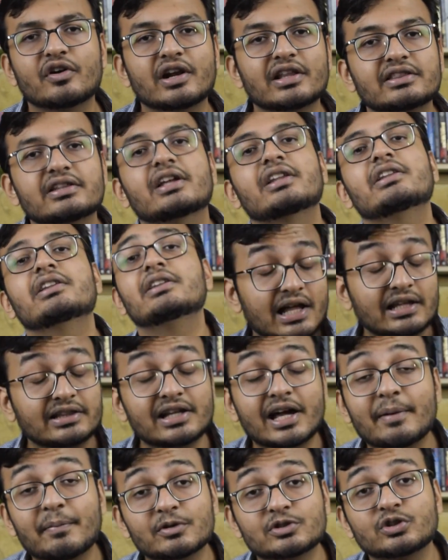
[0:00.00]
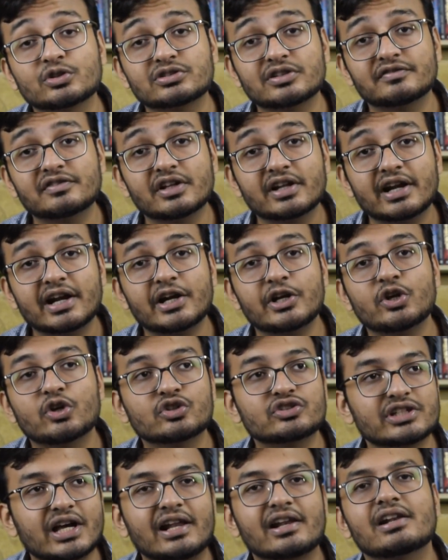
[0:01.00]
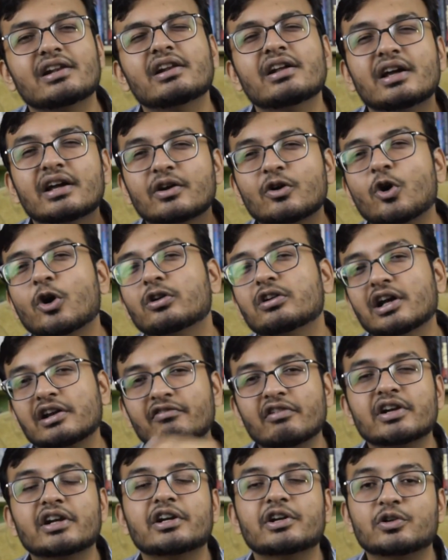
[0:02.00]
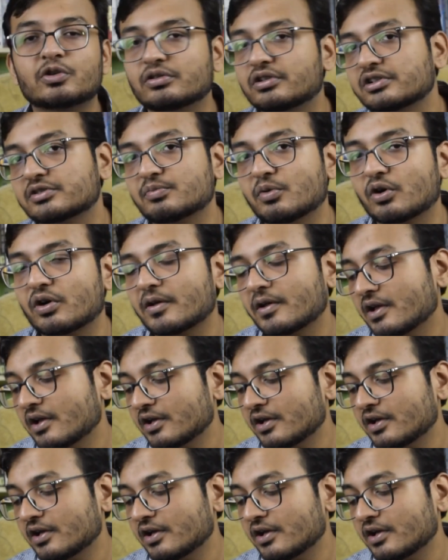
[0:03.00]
and then the episodes of the radio channel got converted into this book.